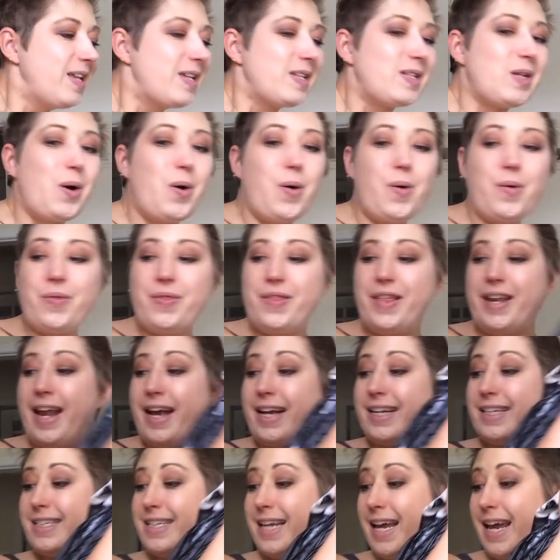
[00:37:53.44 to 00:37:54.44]
so the
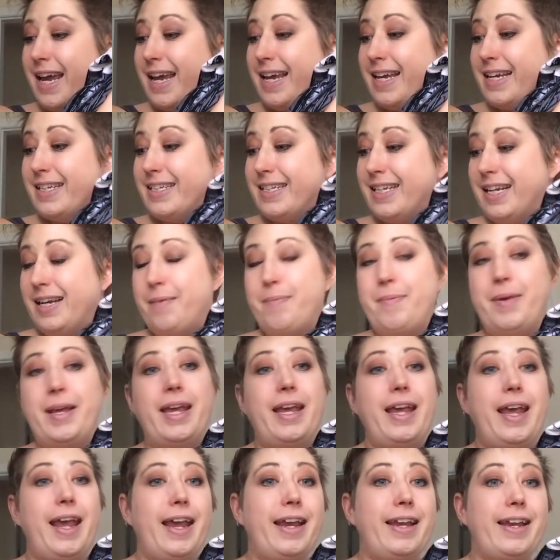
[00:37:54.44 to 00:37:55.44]
next day is going to
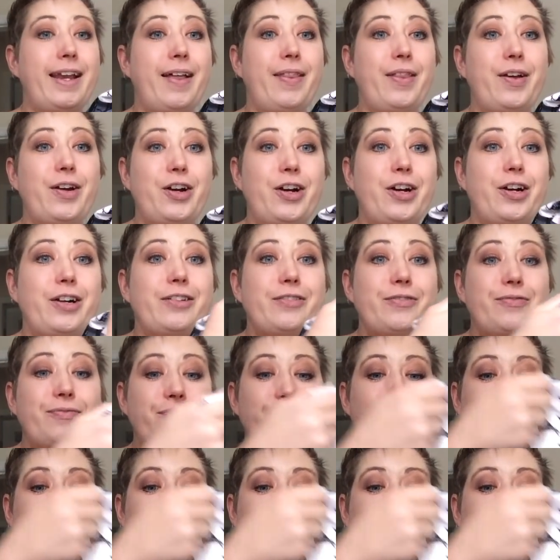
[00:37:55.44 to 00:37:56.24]
be another